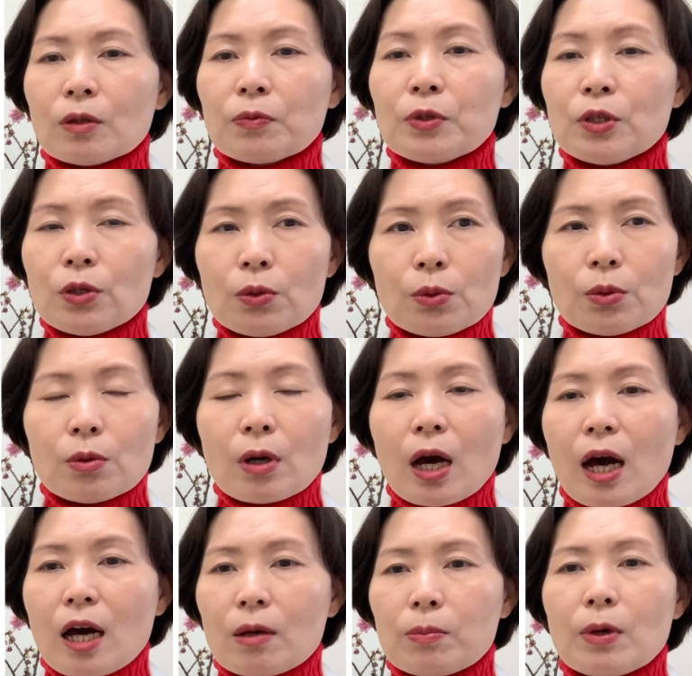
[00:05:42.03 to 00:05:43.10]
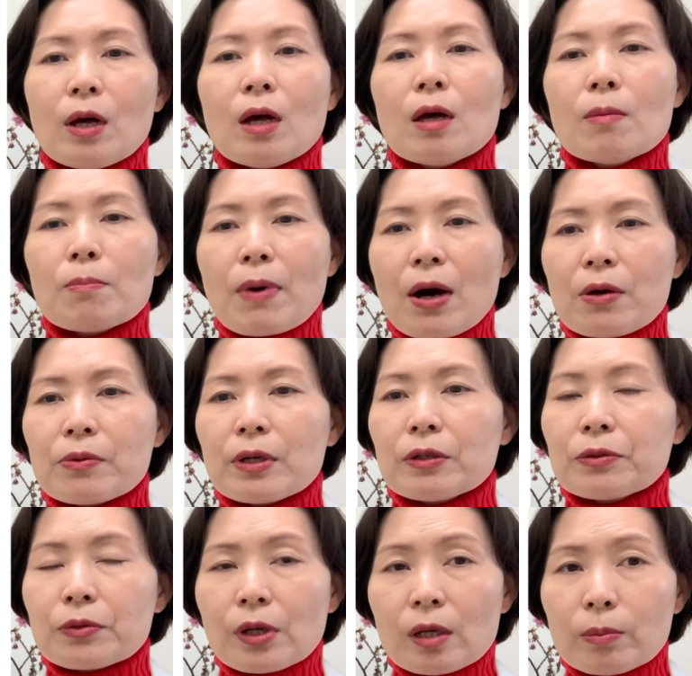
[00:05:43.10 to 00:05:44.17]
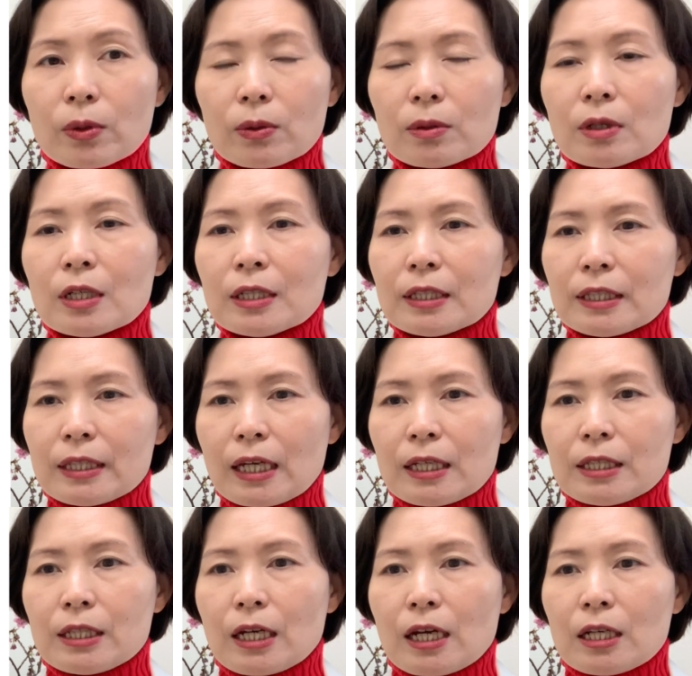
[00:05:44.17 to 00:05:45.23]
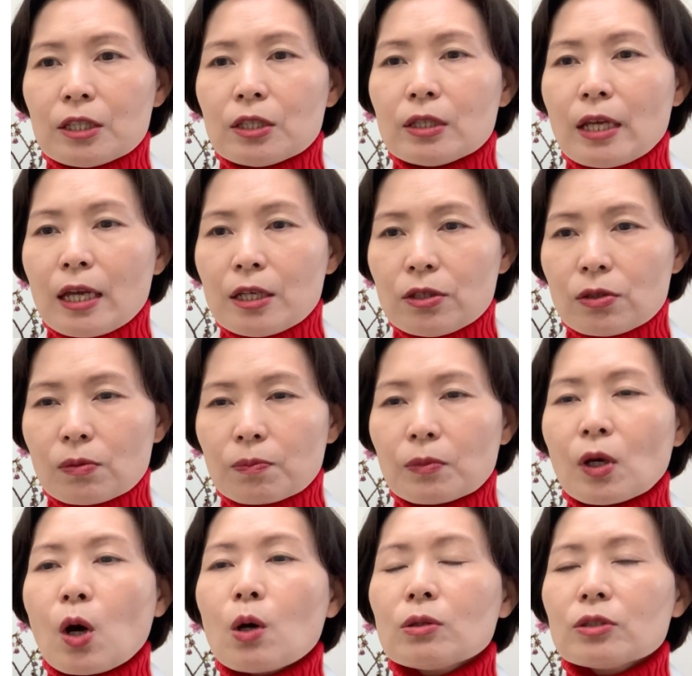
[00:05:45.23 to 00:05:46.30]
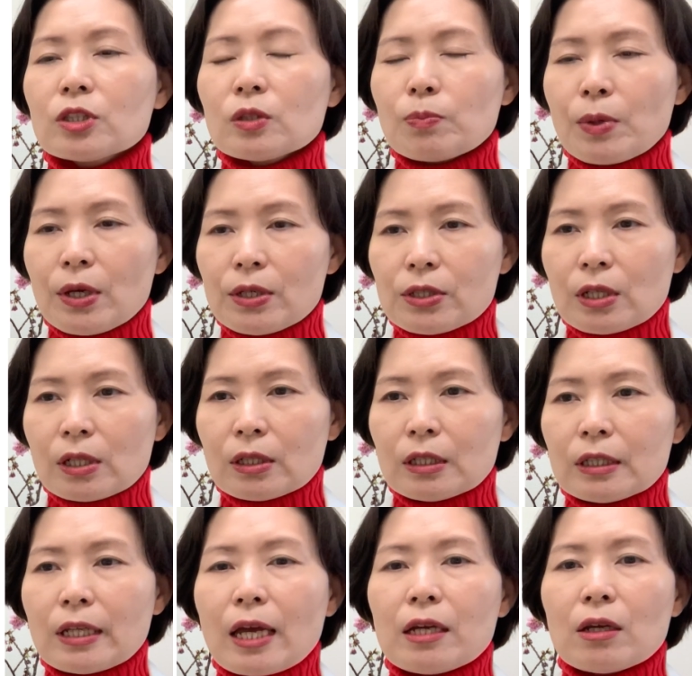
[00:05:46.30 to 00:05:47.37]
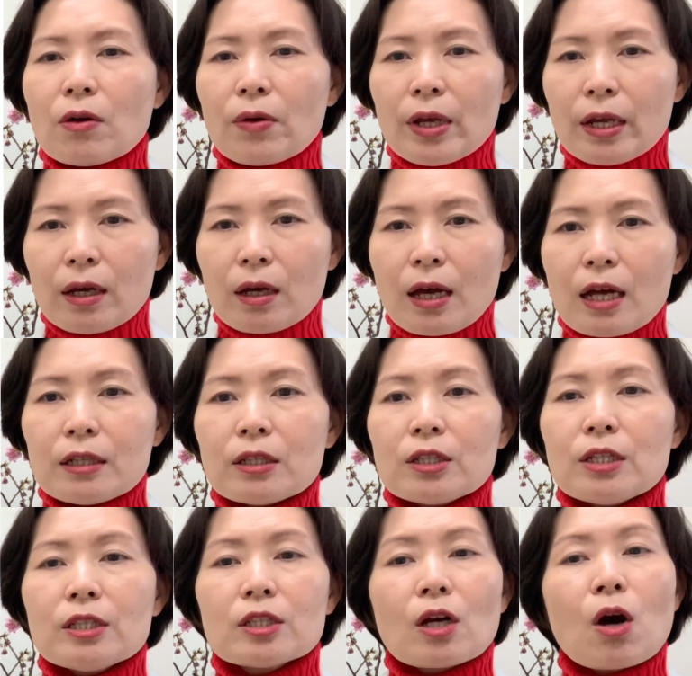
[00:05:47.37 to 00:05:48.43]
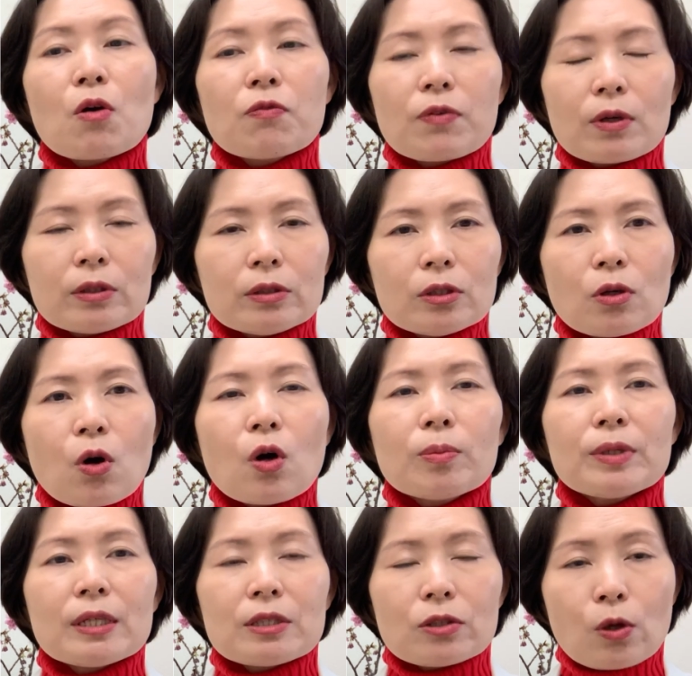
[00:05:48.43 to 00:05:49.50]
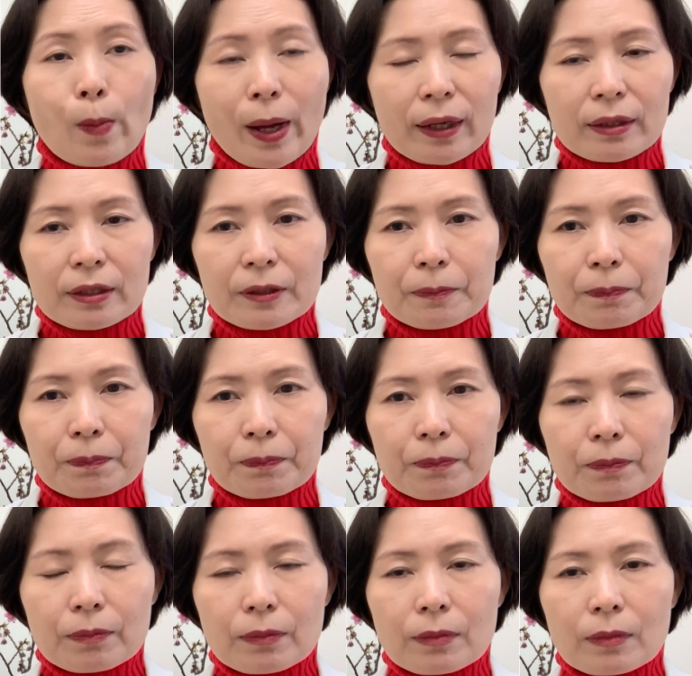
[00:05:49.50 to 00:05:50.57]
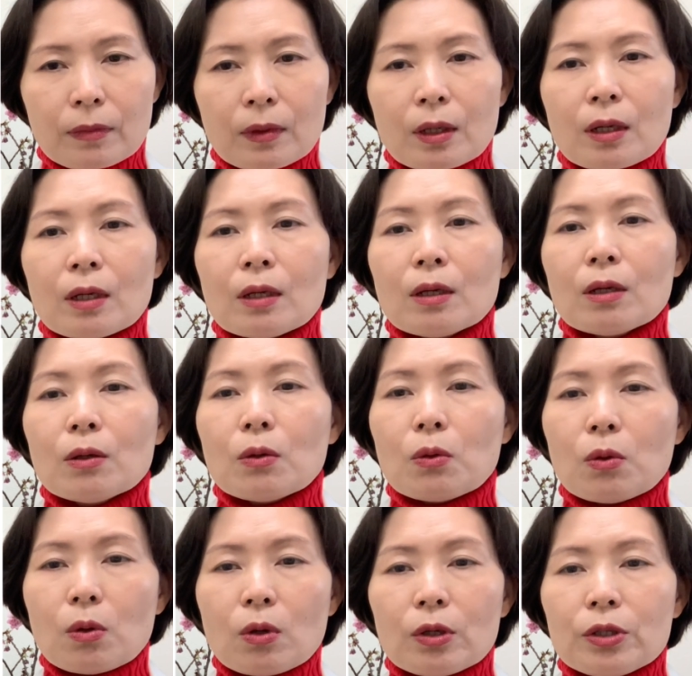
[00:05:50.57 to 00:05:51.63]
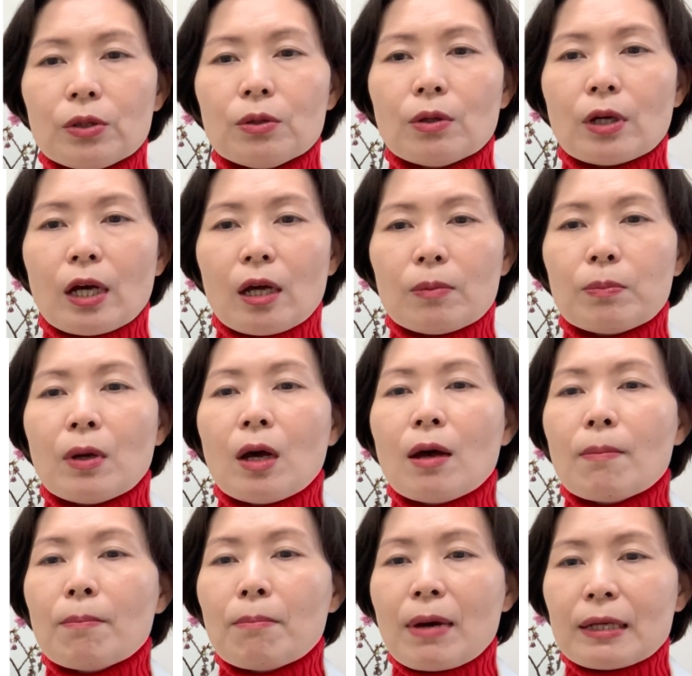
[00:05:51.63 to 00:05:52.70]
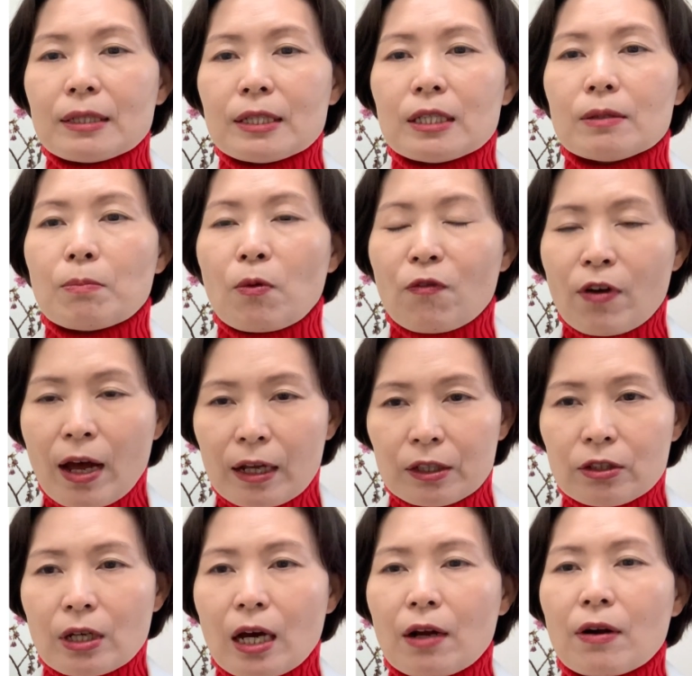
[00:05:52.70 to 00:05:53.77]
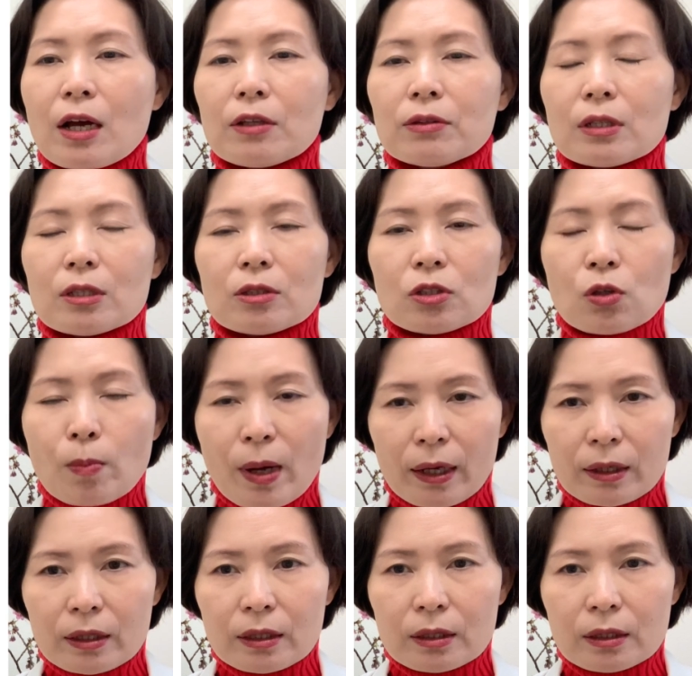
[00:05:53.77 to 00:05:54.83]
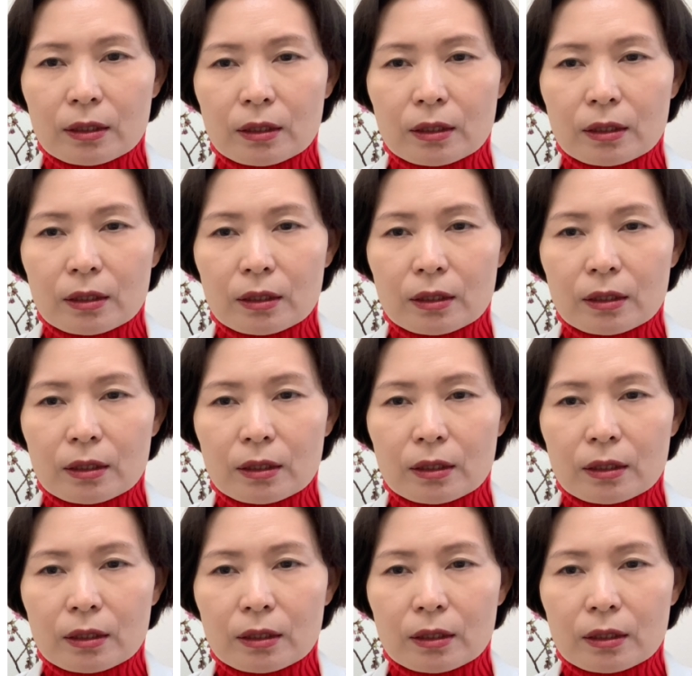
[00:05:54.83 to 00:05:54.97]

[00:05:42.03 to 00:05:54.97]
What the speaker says: If you have bowel trouble such as tension, constipation, diarrhea, and discomfort of the stomach, or you have much fat around the stomach,